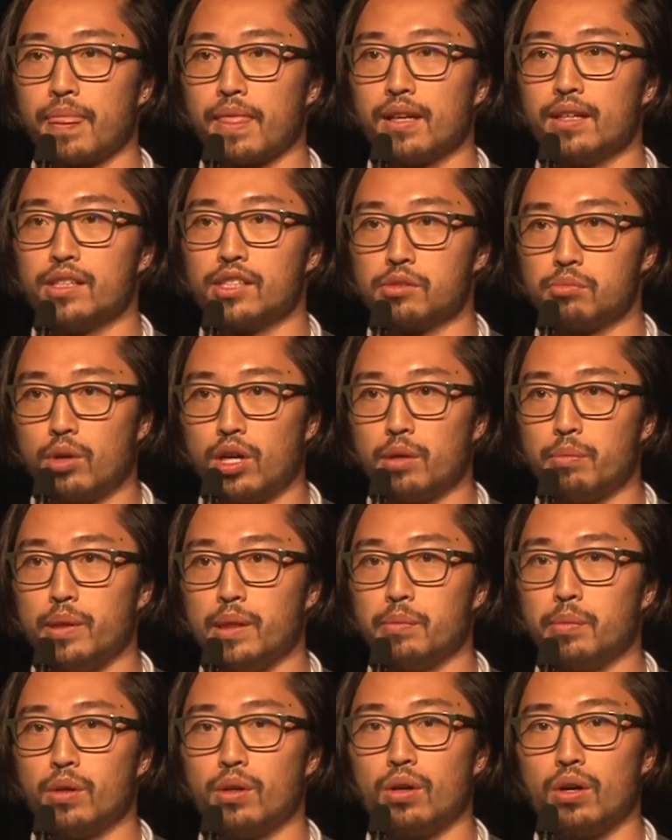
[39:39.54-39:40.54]
Smart
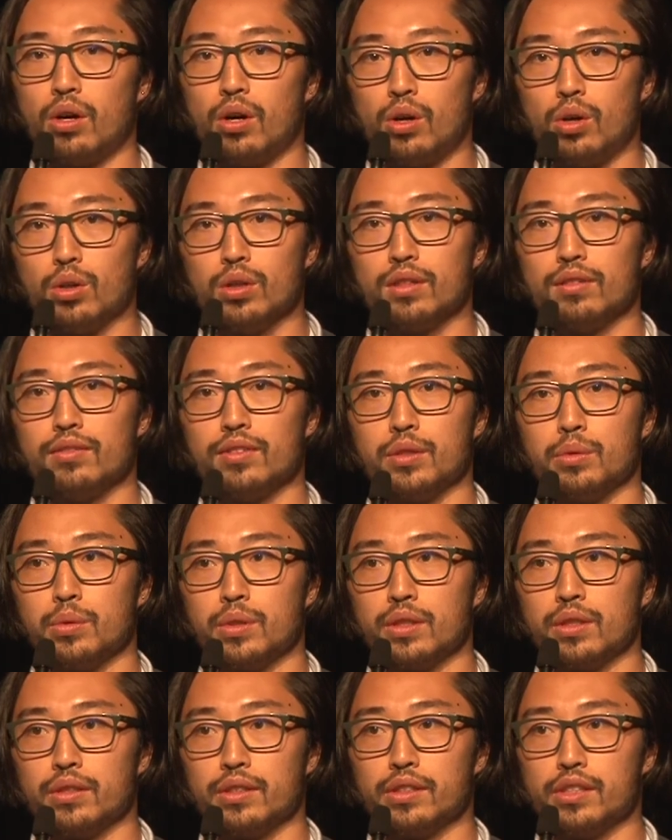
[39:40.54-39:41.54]
people all over the
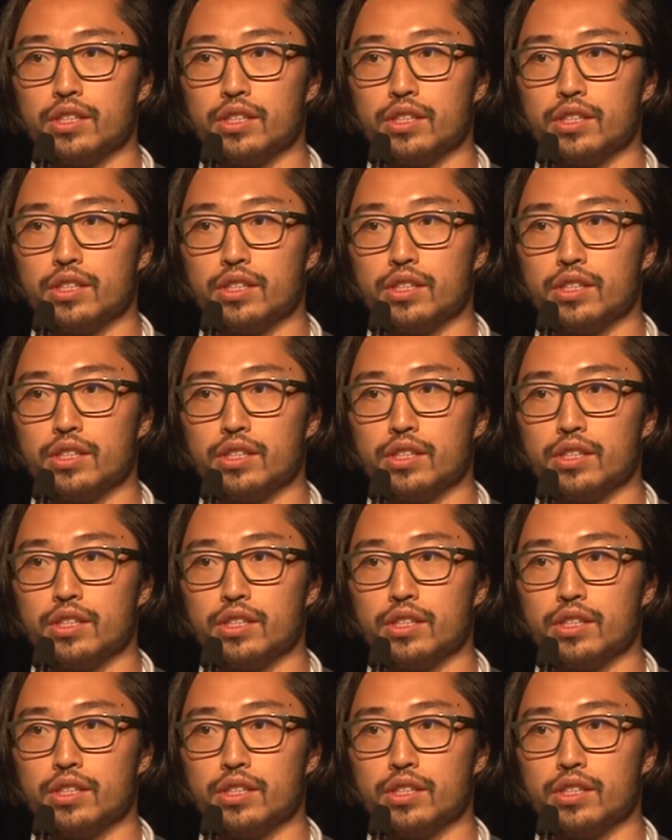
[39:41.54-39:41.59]
world,